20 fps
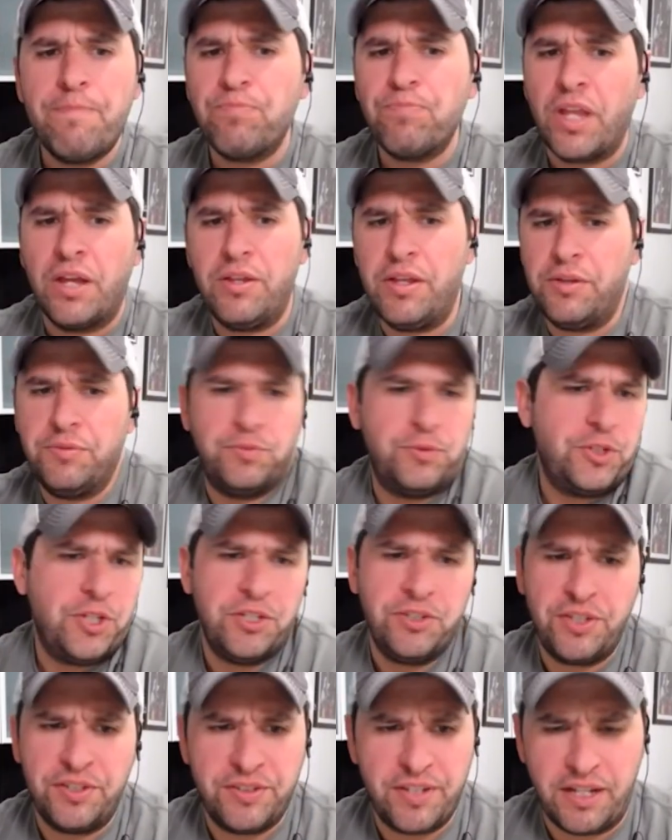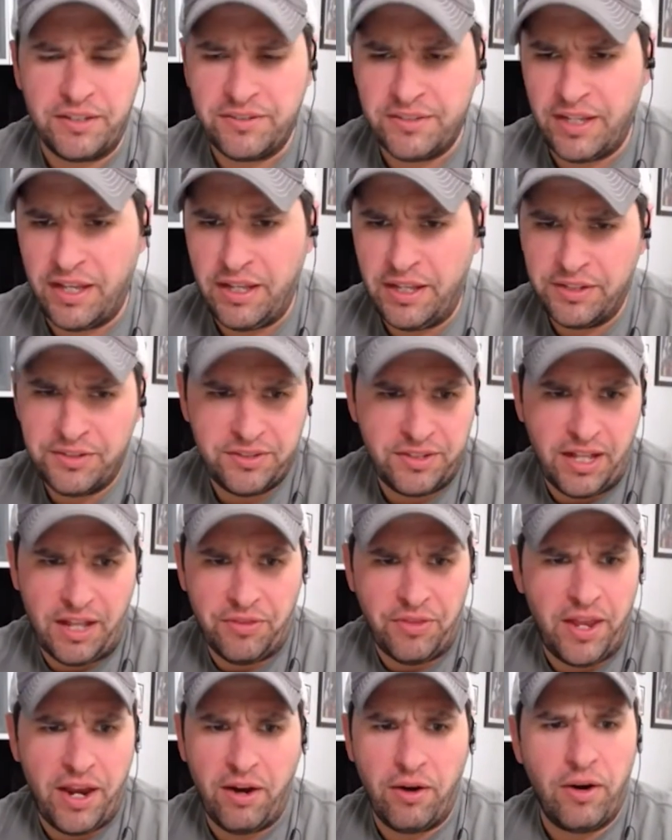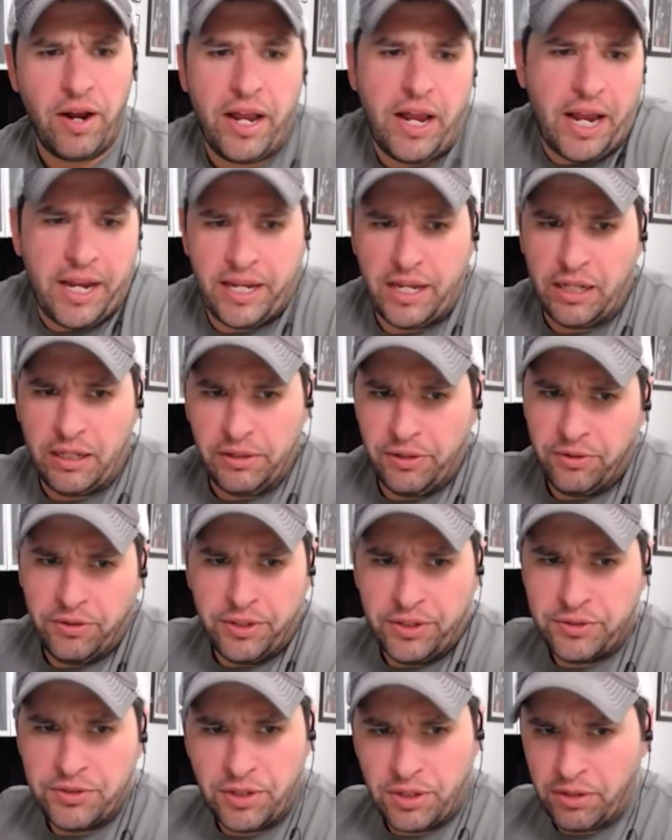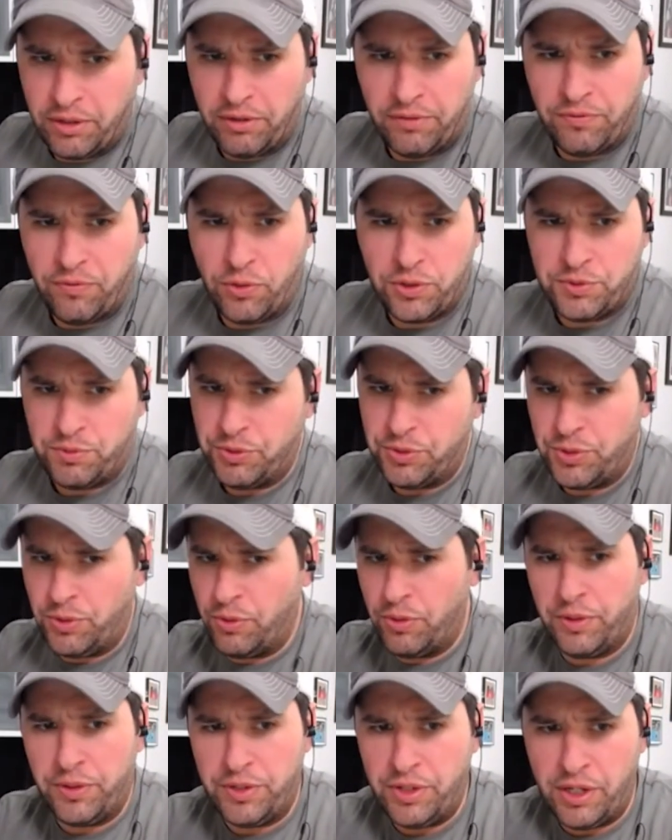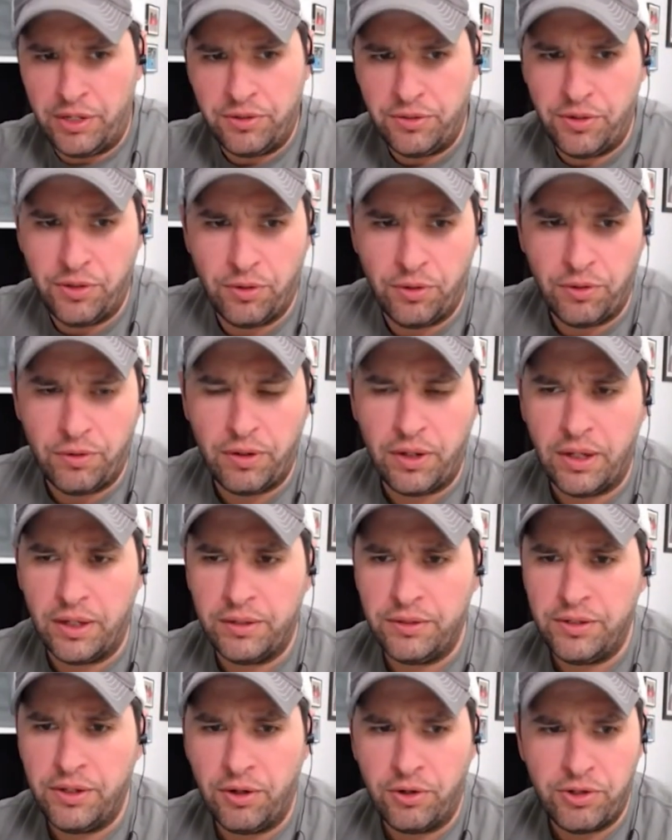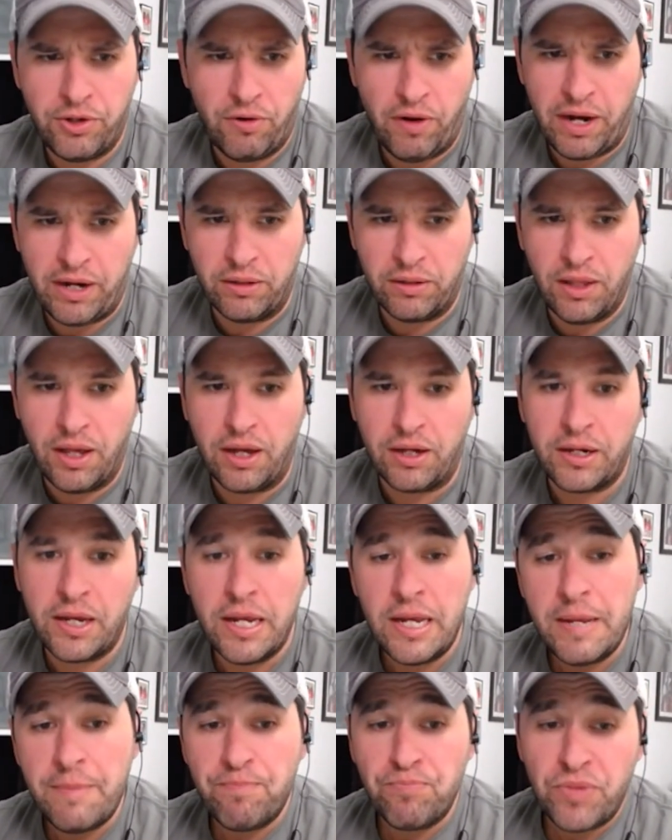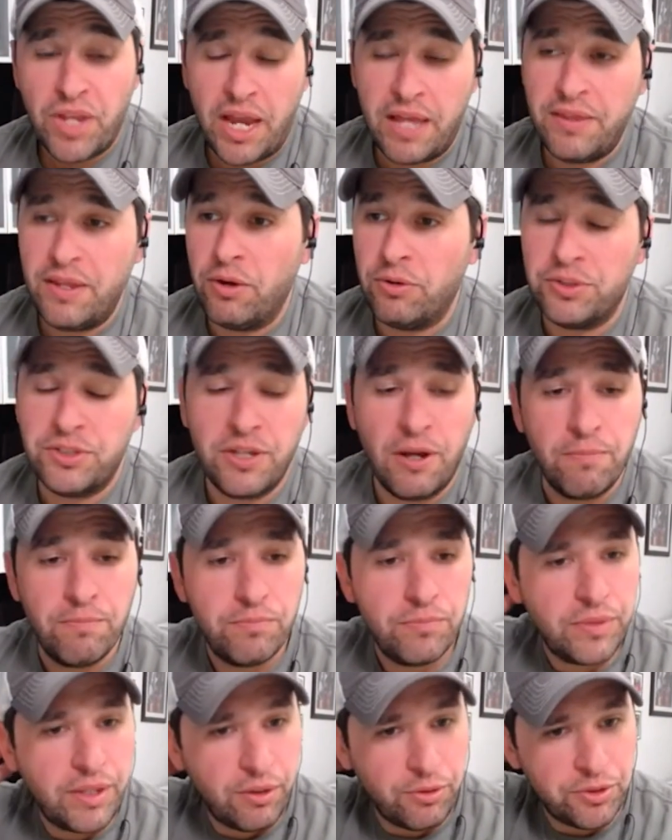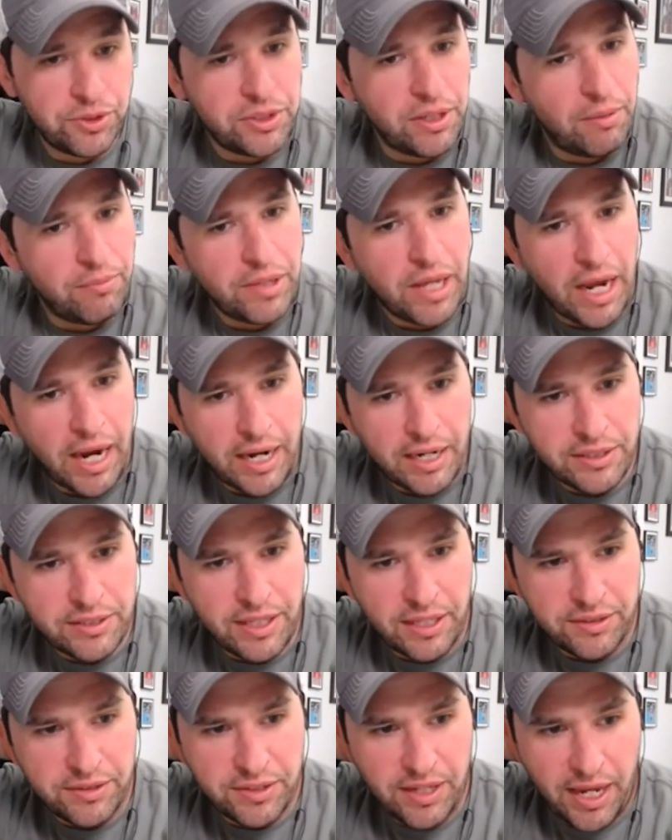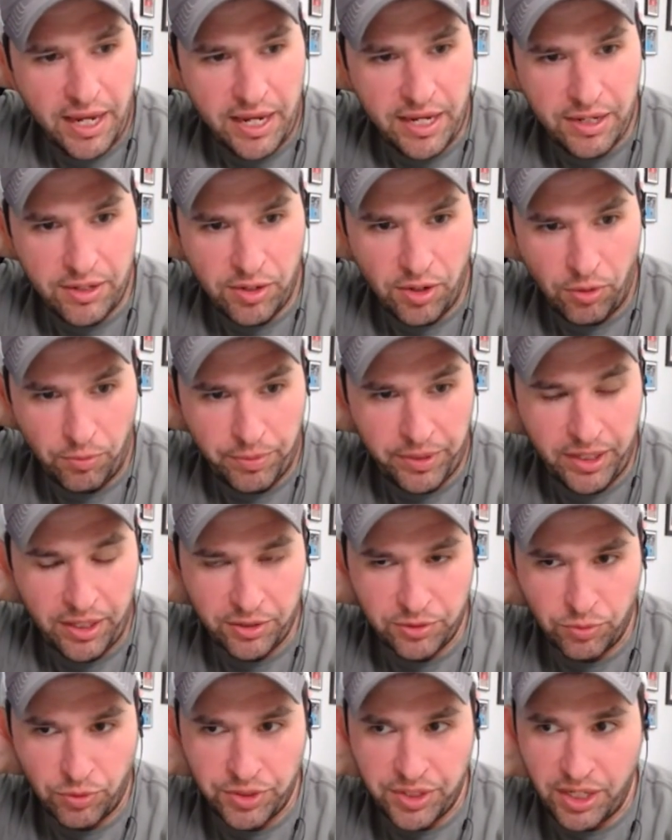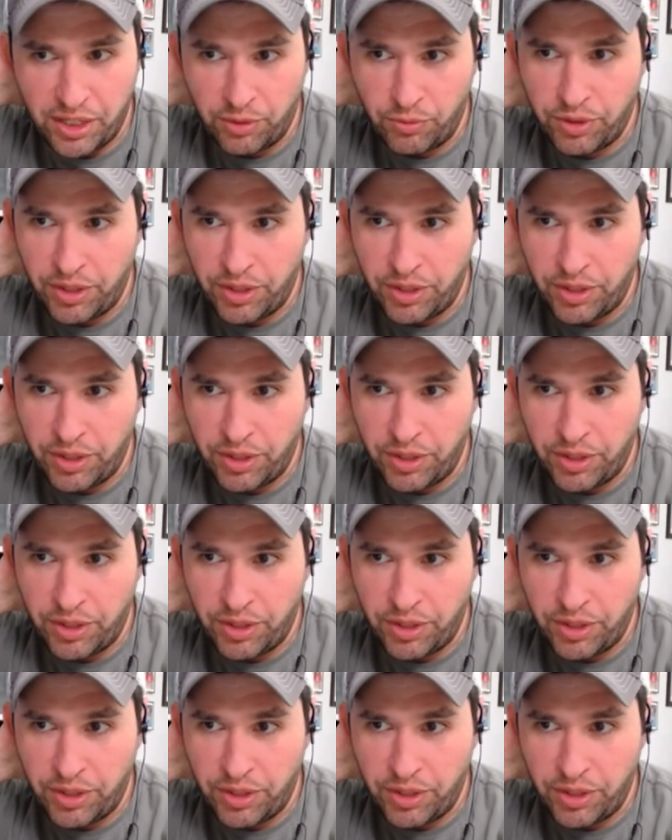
it, since it's not set, it's not there. I, I can clearly declare force majeure, and, and you're uh, you know you're out of luck. And there are some there are some guys that say you know because we're dealing with